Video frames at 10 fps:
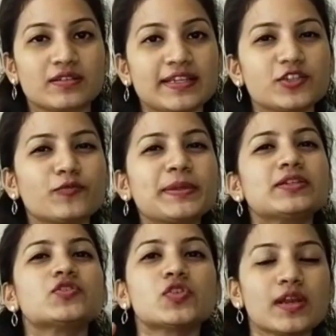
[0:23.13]
that you've
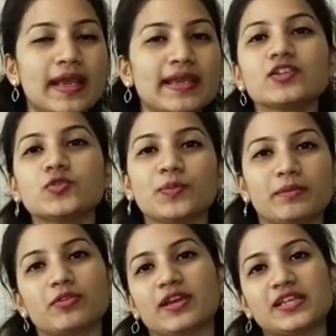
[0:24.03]
been trying to
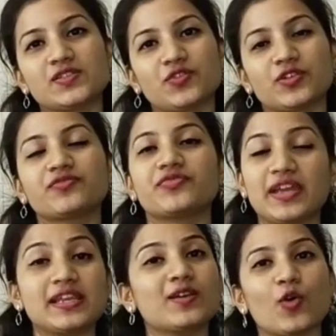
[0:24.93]
memorize for a
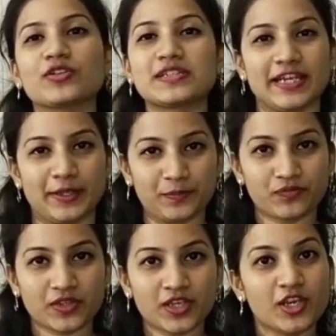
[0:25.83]
very long time.
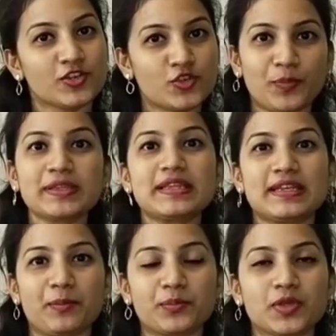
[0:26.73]
So pick that
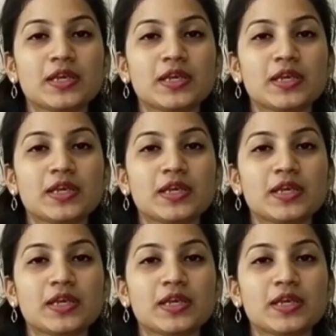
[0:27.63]
up.